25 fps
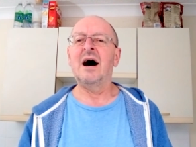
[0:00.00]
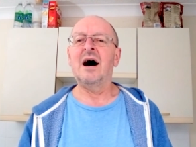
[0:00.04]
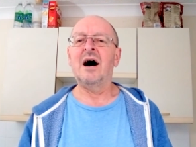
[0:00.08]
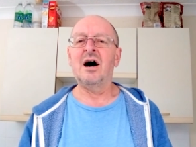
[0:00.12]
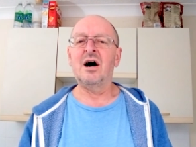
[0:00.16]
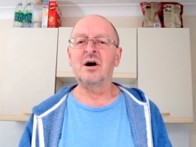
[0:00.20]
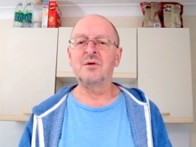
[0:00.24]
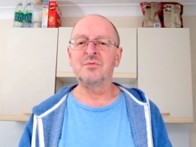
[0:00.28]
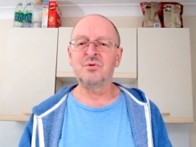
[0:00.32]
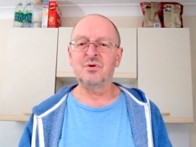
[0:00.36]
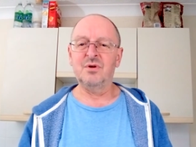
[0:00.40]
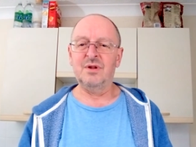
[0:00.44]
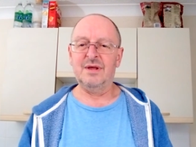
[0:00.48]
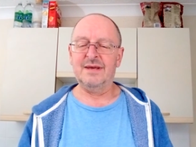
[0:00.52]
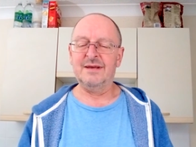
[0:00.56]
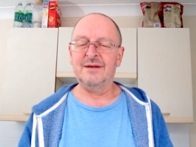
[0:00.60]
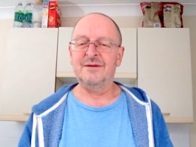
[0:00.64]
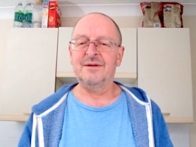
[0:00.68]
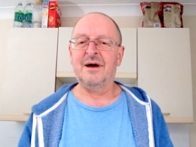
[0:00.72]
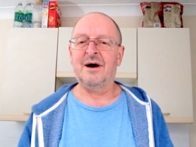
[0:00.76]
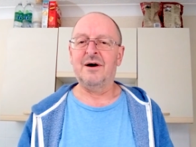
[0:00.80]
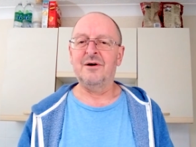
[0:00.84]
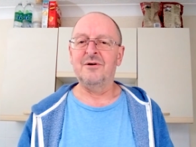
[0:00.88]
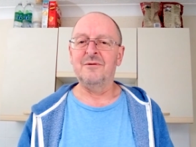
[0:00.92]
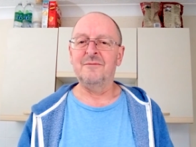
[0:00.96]
I will let you
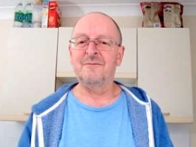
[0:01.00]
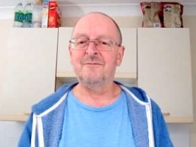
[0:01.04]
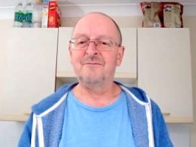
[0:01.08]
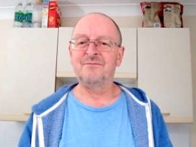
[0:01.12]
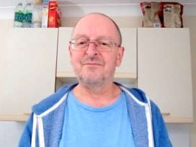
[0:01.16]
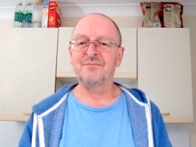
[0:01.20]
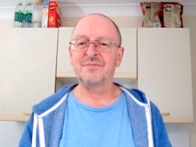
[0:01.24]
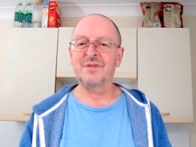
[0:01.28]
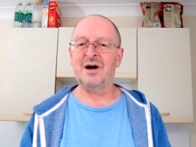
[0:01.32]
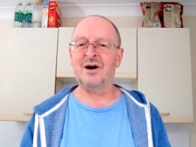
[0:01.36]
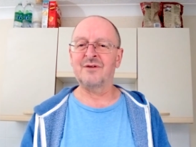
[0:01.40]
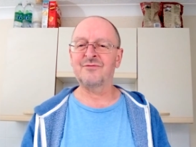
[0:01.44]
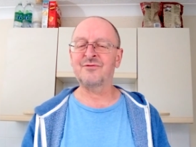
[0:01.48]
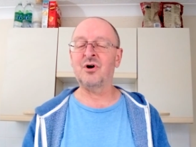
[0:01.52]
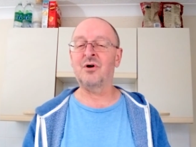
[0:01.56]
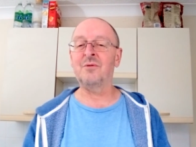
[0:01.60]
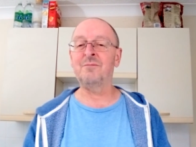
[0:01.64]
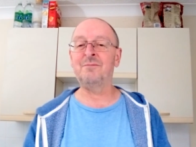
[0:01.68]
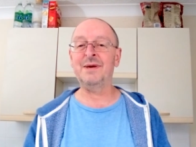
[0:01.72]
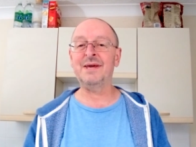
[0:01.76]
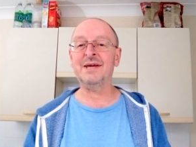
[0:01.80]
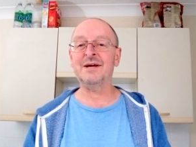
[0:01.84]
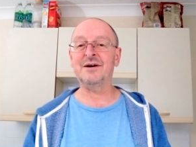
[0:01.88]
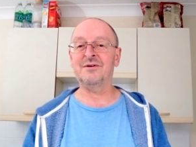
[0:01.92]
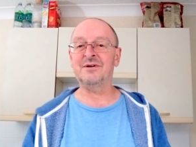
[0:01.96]
know. I've got a
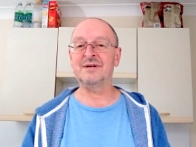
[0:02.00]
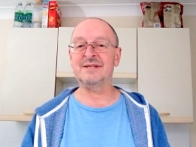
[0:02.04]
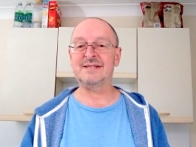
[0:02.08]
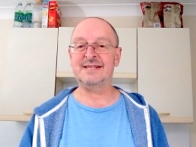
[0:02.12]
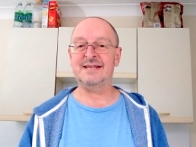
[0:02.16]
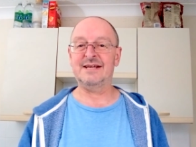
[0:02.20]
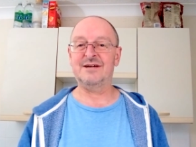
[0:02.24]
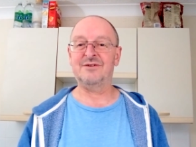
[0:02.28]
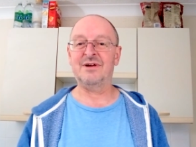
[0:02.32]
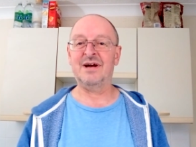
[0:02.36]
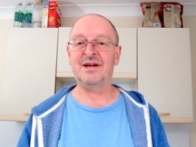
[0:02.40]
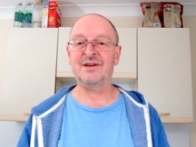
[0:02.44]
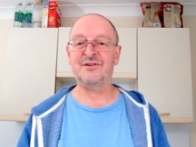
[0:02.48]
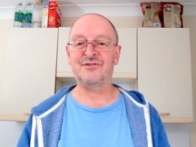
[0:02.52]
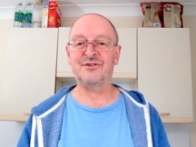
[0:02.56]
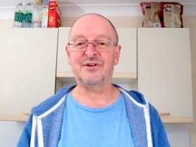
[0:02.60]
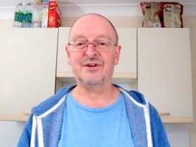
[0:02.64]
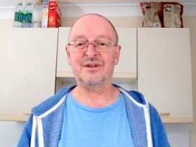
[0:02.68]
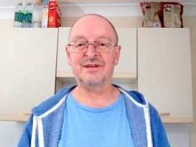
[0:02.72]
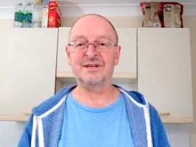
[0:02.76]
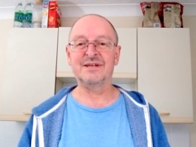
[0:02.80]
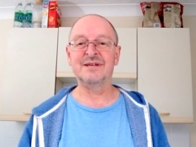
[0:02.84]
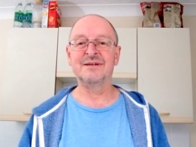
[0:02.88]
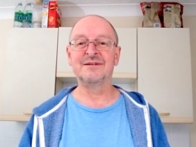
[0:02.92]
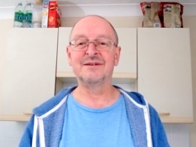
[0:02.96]
big idea
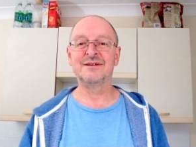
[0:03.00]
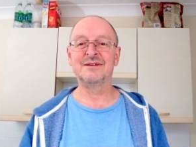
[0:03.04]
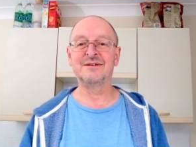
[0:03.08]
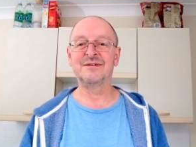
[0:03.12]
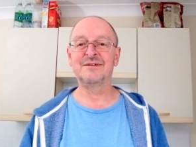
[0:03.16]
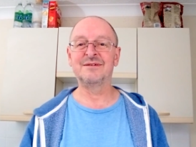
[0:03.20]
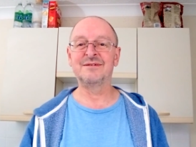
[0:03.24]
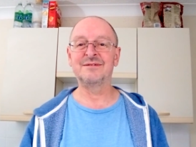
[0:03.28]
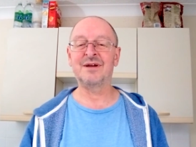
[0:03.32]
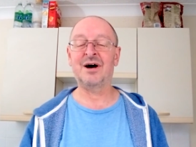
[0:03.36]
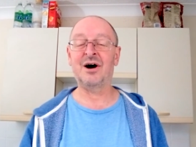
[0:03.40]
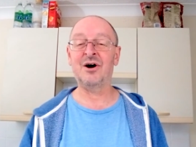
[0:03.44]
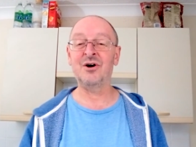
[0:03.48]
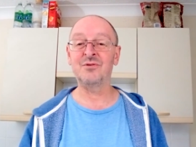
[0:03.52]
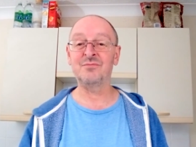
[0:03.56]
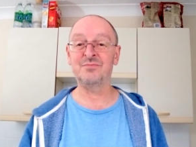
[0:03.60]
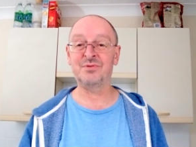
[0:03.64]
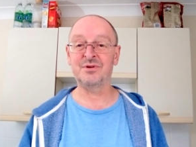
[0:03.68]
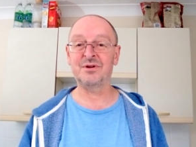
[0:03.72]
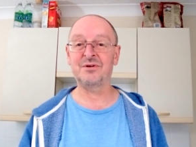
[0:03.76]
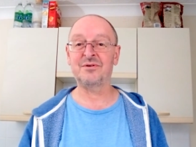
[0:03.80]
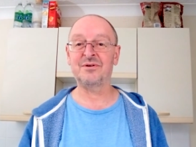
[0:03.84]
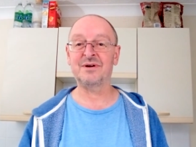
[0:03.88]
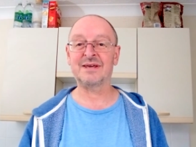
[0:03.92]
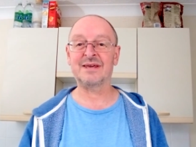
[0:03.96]
actually. I hope
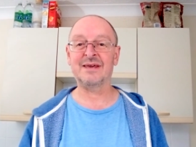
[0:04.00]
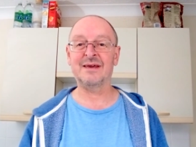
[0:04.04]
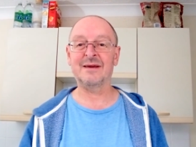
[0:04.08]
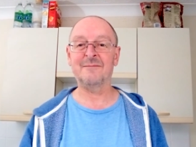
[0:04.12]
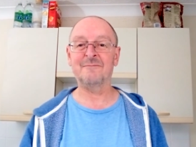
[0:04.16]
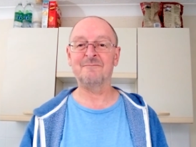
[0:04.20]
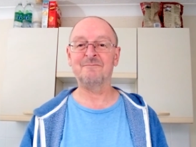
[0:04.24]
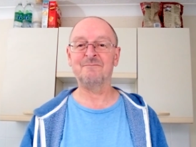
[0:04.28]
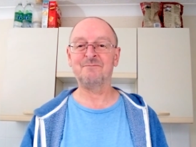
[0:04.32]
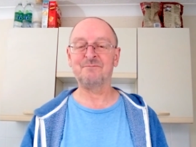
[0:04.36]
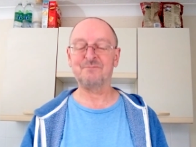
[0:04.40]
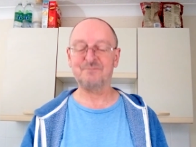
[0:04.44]
you like it.